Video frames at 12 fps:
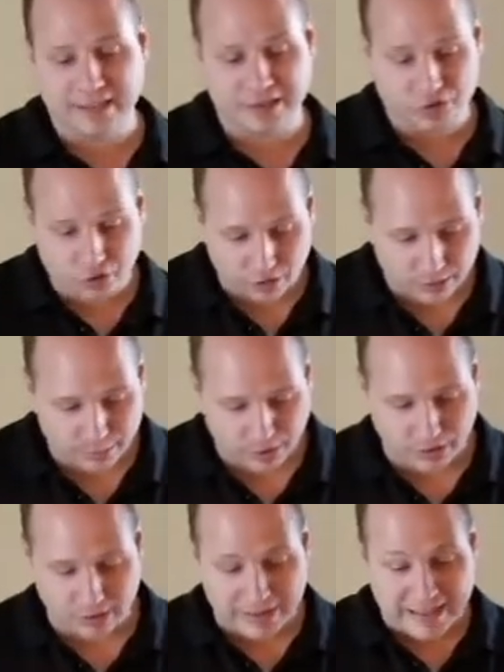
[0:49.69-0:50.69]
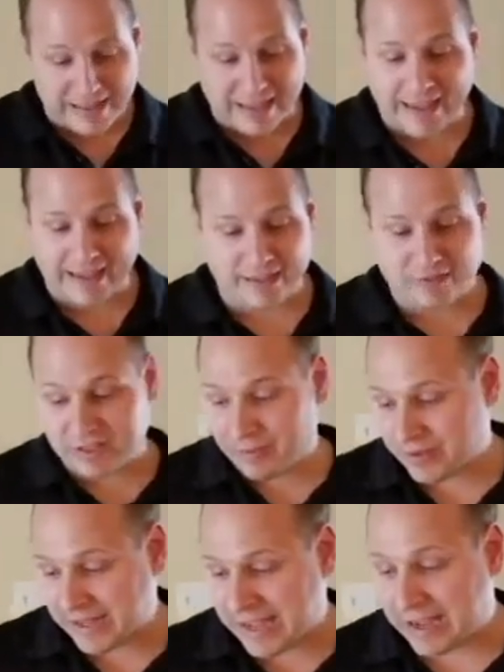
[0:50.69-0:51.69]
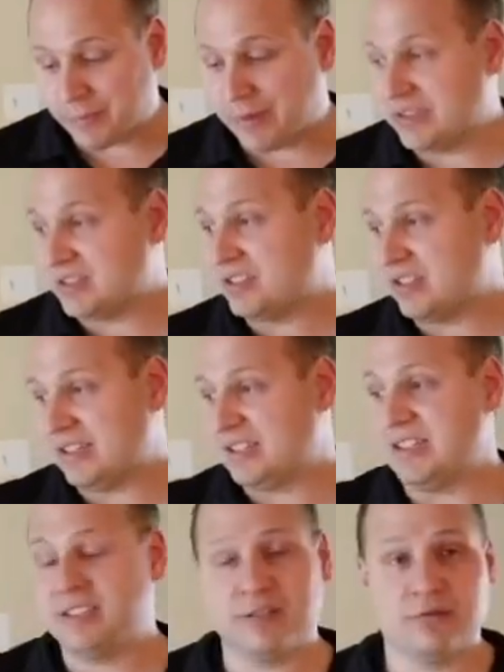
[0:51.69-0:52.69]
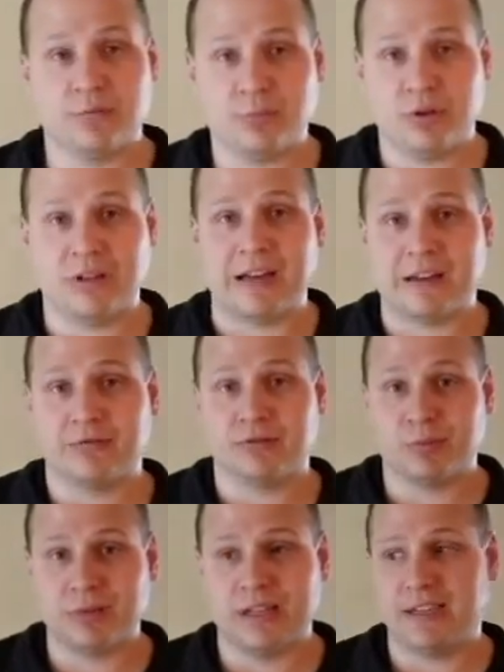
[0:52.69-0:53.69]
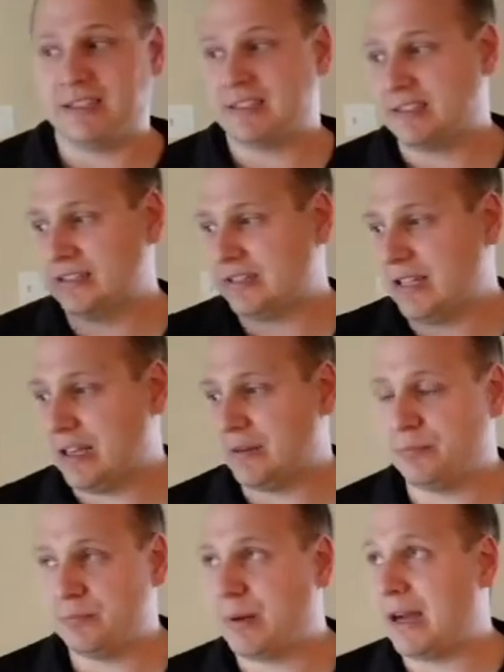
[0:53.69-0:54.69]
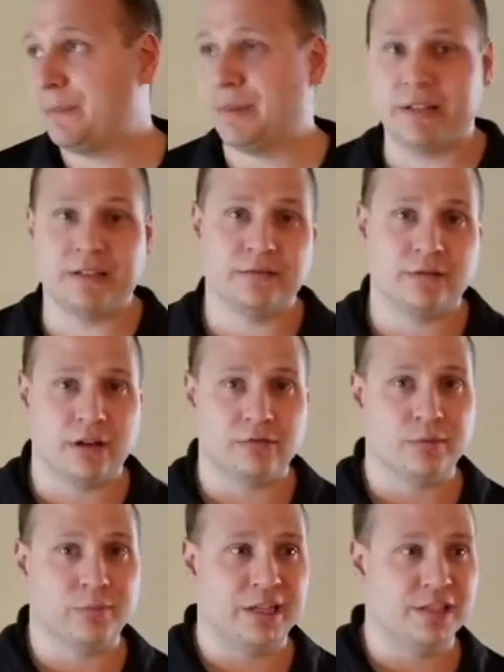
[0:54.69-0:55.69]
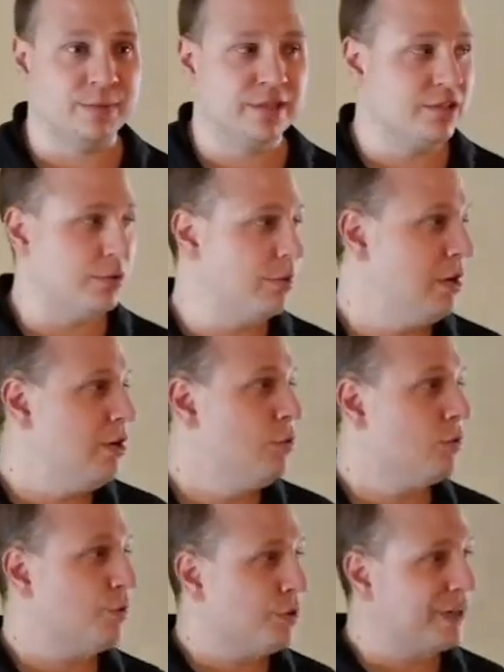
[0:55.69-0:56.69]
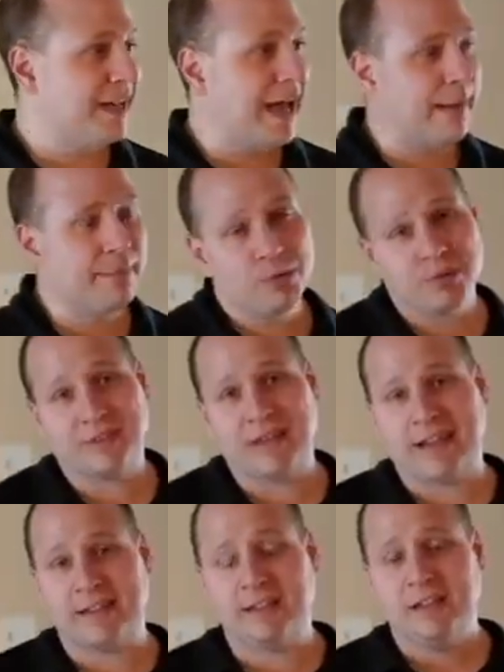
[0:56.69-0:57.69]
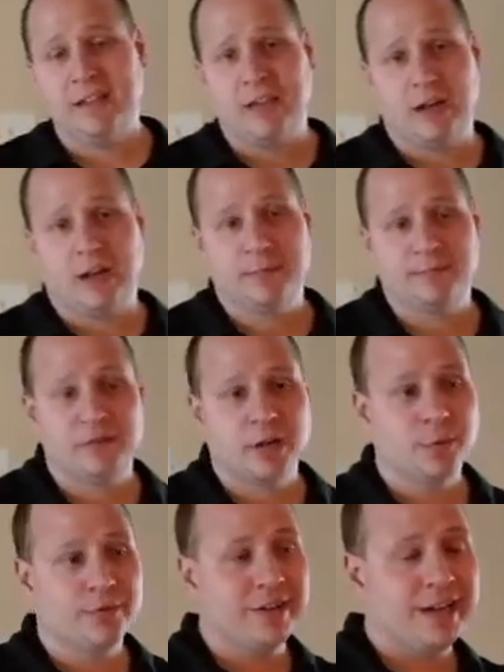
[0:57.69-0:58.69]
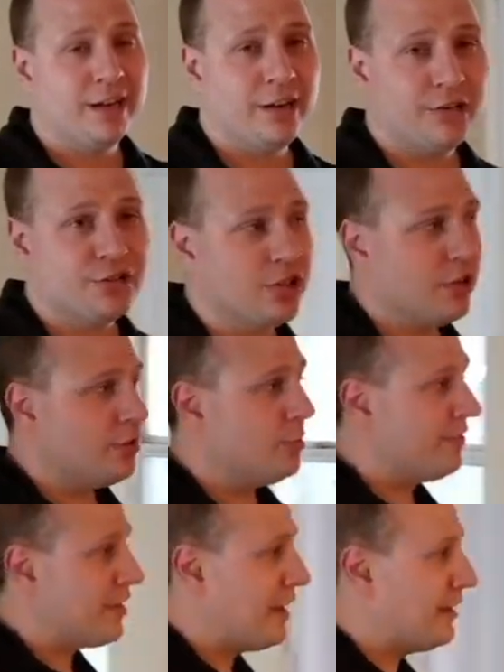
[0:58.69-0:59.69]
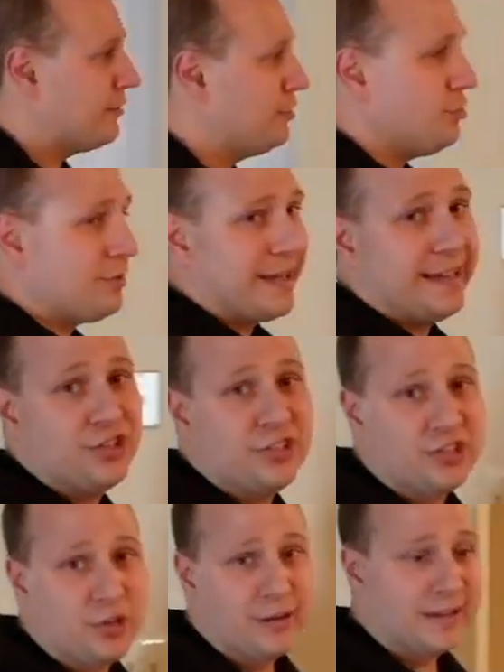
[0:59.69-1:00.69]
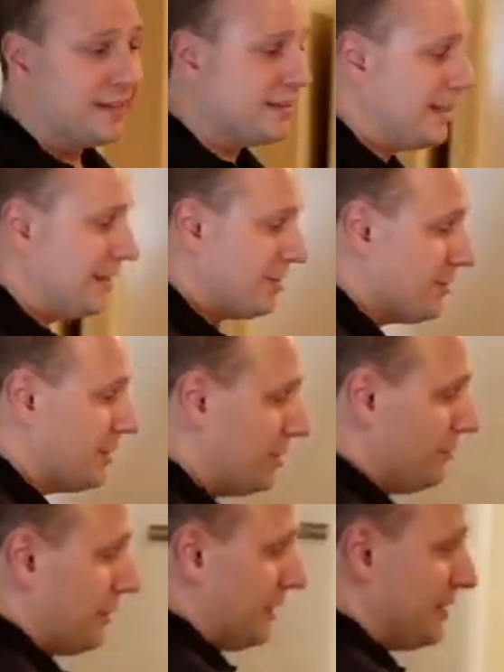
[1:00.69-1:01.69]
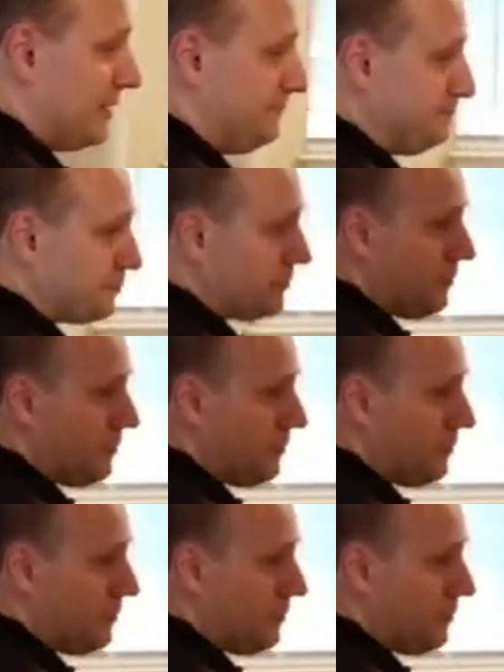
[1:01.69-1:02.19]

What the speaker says: It's durable, and if something happens, it's easy to pull out and replace and pop in replacement. So we're pretty happy with that. Come over here, I'll show you. We've got new kitchens going into each of the units.